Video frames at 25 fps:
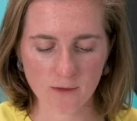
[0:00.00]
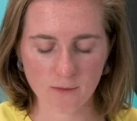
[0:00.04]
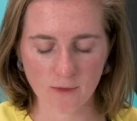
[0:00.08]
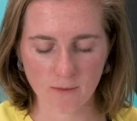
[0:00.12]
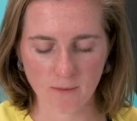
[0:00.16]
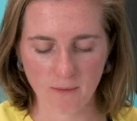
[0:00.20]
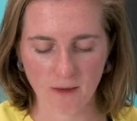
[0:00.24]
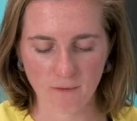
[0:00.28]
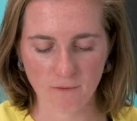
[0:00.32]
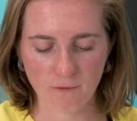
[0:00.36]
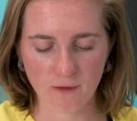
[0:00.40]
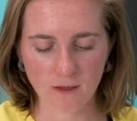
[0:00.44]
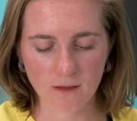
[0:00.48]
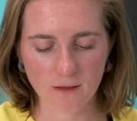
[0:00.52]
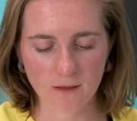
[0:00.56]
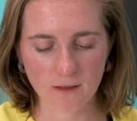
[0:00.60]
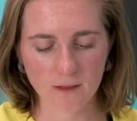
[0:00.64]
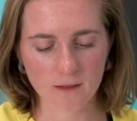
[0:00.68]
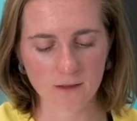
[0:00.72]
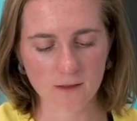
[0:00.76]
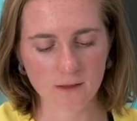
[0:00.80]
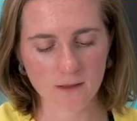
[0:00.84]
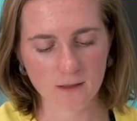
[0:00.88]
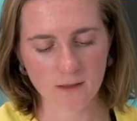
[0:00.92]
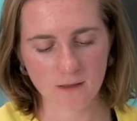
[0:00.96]
with my
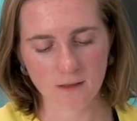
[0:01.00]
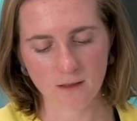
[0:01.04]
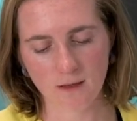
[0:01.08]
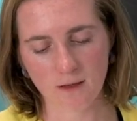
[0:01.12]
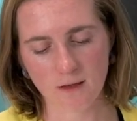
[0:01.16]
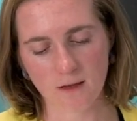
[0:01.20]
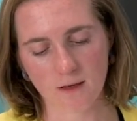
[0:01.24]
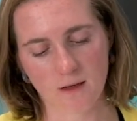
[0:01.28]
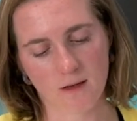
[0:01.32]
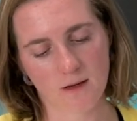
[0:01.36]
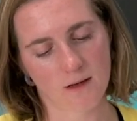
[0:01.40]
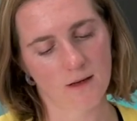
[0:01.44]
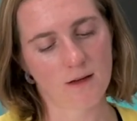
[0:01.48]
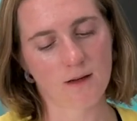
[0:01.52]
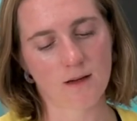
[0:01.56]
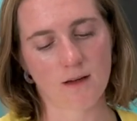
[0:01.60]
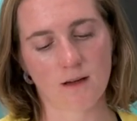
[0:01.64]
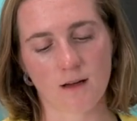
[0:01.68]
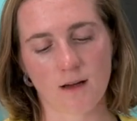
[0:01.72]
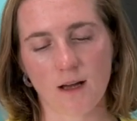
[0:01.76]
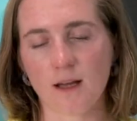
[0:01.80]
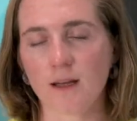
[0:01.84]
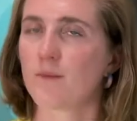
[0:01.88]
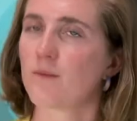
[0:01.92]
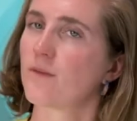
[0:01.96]
fingers.
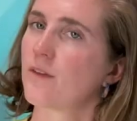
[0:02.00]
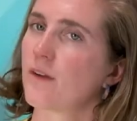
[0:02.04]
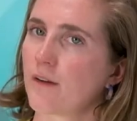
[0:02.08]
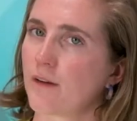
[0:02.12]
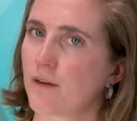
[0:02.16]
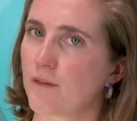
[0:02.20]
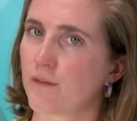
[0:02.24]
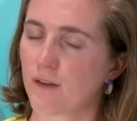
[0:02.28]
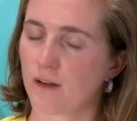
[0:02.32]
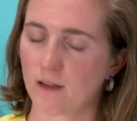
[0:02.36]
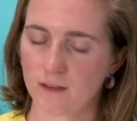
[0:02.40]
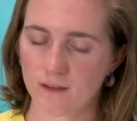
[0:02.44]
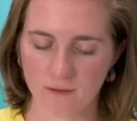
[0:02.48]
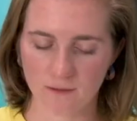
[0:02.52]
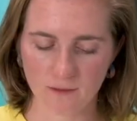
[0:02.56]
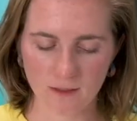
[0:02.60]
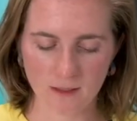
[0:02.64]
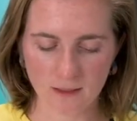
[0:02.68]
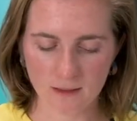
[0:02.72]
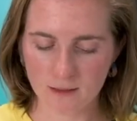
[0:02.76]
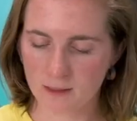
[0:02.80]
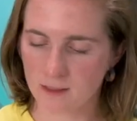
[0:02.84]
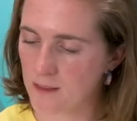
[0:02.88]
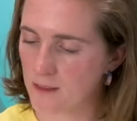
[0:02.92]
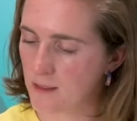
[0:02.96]
I'm very fond of
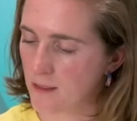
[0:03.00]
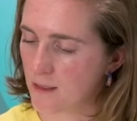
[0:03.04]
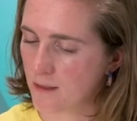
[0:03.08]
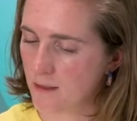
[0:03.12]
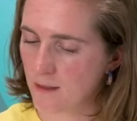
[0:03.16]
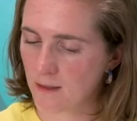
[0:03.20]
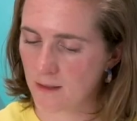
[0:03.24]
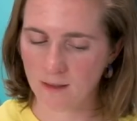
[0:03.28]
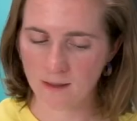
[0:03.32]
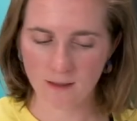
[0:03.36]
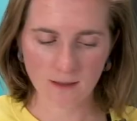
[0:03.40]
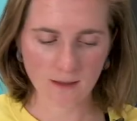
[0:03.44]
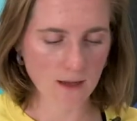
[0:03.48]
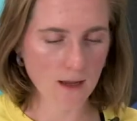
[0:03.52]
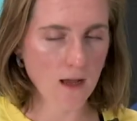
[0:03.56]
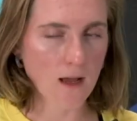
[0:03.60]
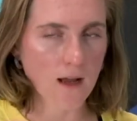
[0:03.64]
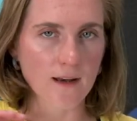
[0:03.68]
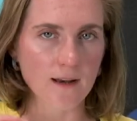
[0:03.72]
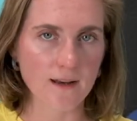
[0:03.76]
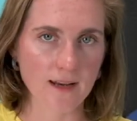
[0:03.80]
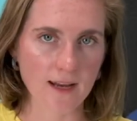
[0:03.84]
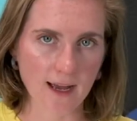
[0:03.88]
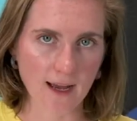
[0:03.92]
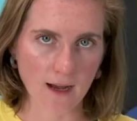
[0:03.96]
this.
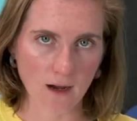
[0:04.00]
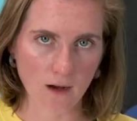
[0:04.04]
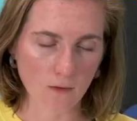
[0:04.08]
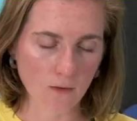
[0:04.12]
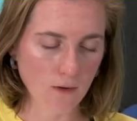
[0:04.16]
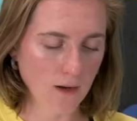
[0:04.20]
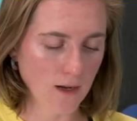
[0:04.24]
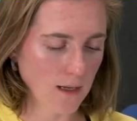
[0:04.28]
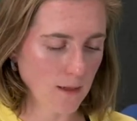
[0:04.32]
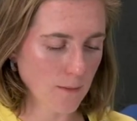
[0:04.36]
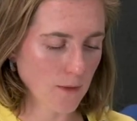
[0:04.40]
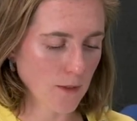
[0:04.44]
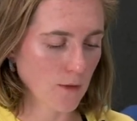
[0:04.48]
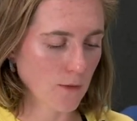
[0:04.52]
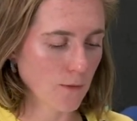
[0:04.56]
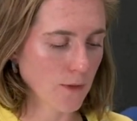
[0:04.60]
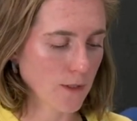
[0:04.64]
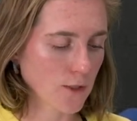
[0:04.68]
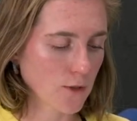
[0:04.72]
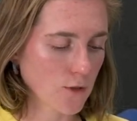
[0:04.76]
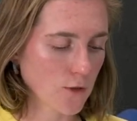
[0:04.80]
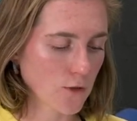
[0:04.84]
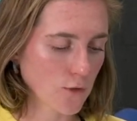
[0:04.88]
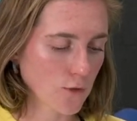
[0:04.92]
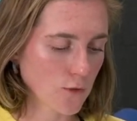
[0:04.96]
Now I'm
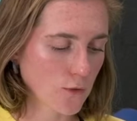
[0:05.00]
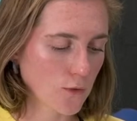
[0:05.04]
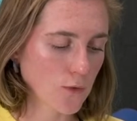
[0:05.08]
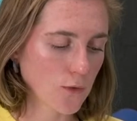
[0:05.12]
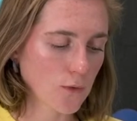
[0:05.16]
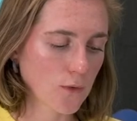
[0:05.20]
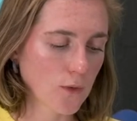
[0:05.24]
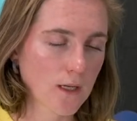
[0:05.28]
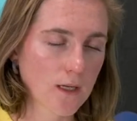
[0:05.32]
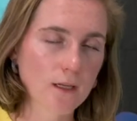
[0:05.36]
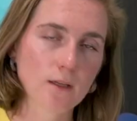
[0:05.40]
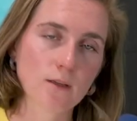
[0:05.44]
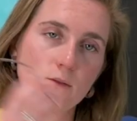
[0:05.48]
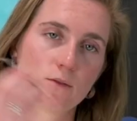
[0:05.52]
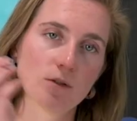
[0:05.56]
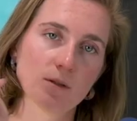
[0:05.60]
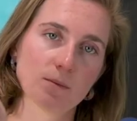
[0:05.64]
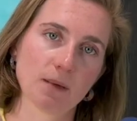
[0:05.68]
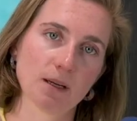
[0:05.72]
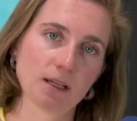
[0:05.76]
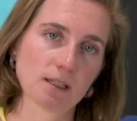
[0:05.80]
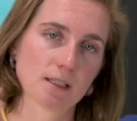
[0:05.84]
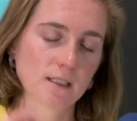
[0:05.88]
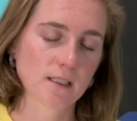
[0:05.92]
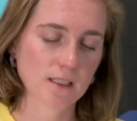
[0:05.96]
going to use
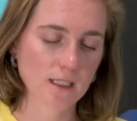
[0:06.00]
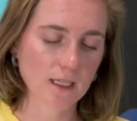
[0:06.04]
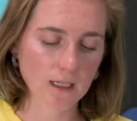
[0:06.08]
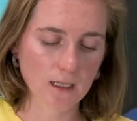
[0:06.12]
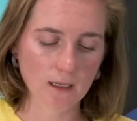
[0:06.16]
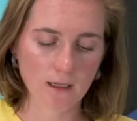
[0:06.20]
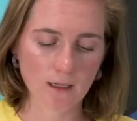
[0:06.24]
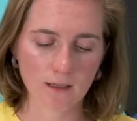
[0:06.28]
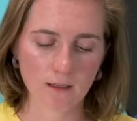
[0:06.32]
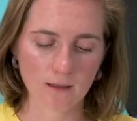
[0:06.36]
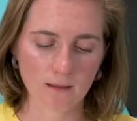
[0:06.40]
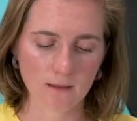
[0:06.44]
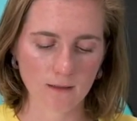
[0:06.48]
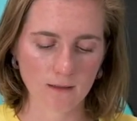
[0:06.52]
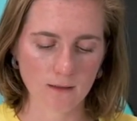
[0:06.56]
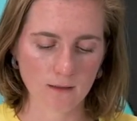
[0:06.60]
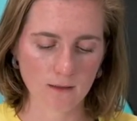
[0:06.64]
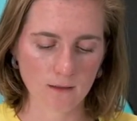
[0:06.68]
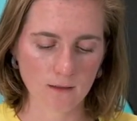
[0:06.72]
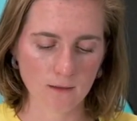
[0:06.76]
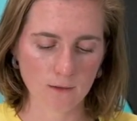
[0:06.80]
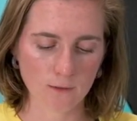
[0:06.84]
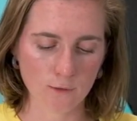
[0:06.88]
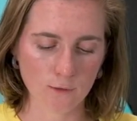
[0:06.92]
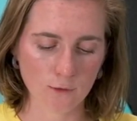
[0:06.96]
my stick
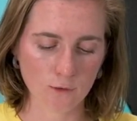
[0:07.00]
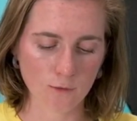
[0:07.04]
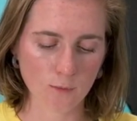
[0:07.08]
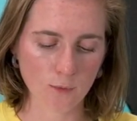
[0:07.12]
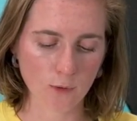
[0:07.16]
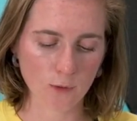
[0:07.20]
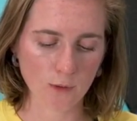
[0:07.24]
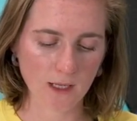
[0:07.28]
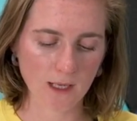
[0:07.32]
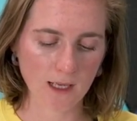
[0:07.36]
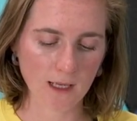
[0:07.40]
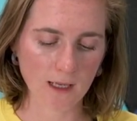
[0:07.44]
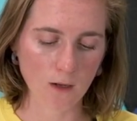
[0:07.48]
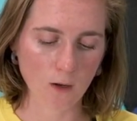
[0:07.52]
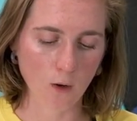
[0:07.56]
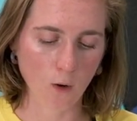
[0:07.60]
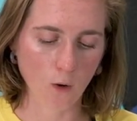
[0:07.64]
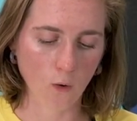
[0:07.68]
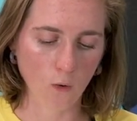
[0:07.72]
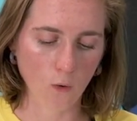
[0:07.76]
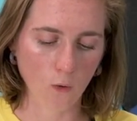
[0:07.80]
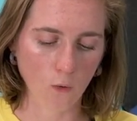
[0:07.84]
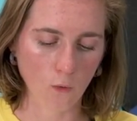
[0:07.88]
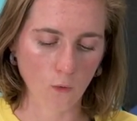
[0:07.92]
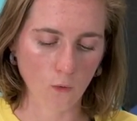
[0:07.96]
to put a
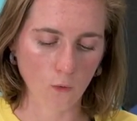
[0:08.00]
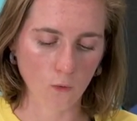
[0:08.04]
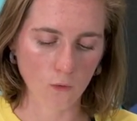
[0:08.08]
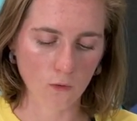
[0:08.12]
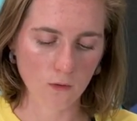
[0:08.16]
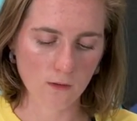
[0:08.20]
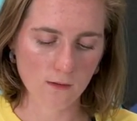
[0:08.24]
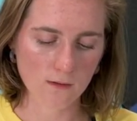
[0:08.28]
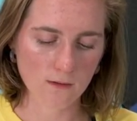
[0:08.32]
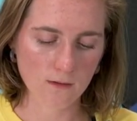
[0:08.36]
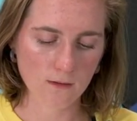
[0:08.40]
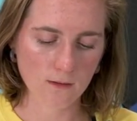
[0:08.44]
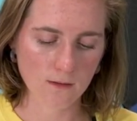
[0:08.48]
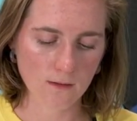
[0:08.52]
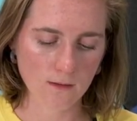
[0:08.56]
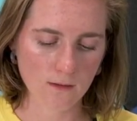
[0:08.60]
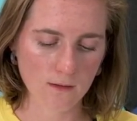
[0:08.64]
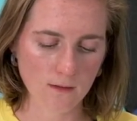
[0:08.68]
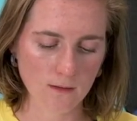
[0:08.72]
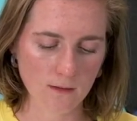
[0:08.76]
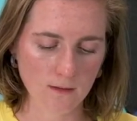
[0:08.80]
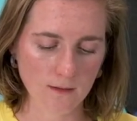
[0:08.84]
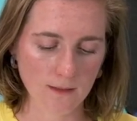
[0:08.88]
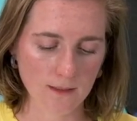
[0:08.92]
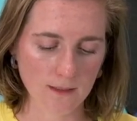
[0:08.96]
hole
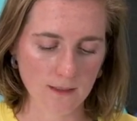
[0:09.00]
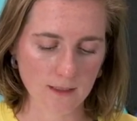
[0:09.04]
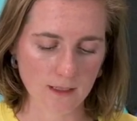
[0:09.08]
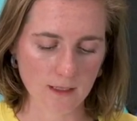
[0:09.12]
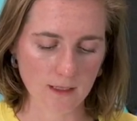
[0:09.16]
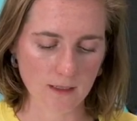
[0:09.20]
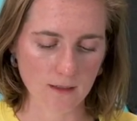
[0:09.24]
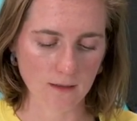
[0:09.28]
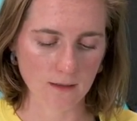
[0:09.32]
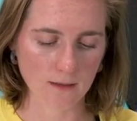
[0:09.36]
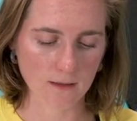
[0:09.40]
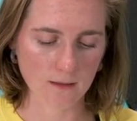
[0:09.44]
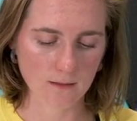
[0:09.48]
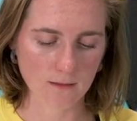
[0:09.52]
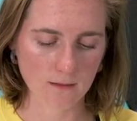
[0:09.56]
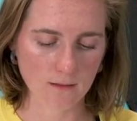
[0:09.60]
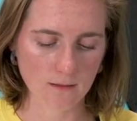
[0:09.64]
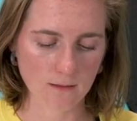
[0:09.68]
in here,